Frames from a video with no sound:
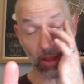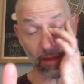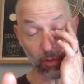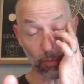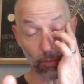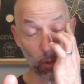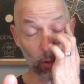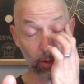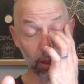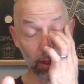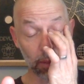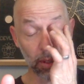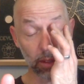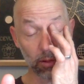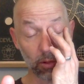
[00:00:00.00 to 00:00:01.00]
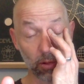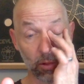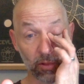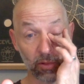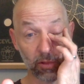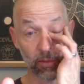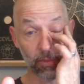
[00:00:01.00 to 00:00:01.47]
reportedly been
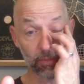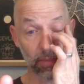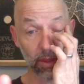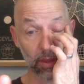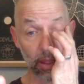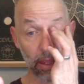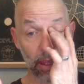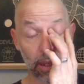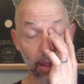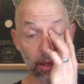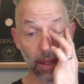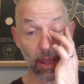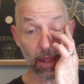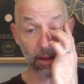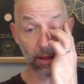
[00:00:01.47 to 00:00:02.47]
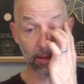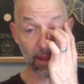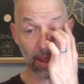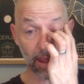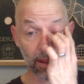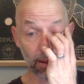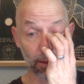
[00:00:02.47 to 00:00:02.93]
used in an
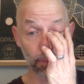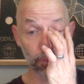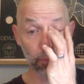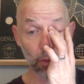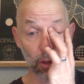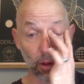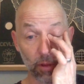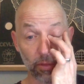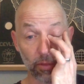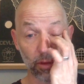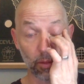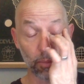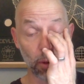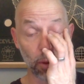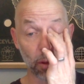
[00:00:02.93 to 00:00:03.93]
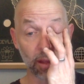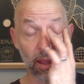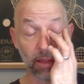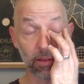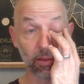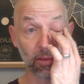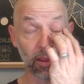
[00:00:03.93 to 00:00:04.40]
attack on the
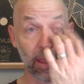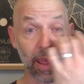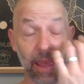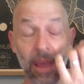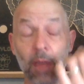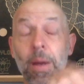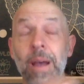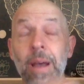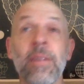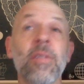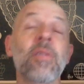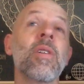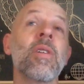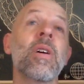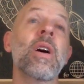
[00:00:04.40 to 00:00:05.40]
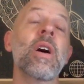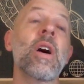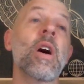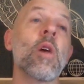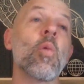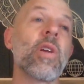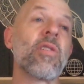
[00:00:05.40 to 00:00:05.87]
Berdyansk Air Base,
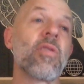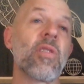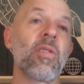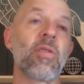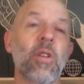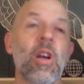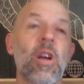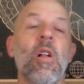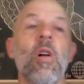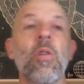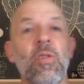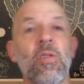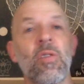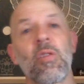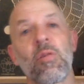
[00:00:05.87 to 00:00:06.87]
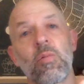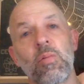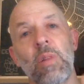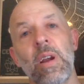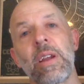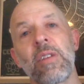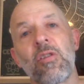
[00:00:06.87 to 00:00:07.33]
which is the closest
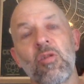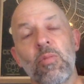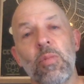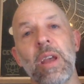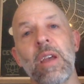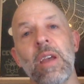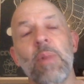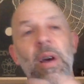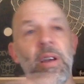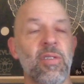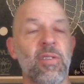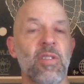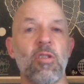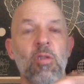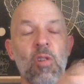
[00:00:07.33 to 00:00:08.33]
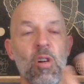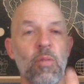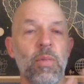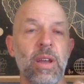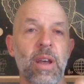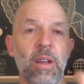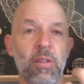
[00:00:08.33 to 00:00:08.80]
range air base in
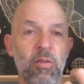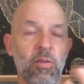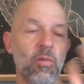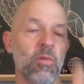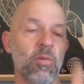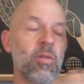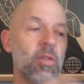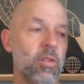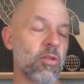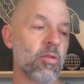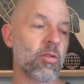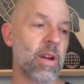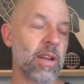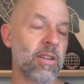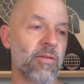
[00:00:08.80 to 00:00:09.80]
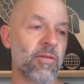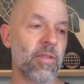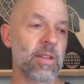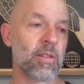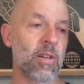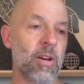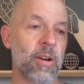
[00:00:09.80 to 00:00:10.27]
Crimea to the Ukrainian
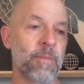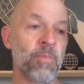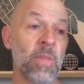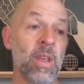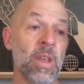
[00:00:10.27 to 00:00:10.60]
front line.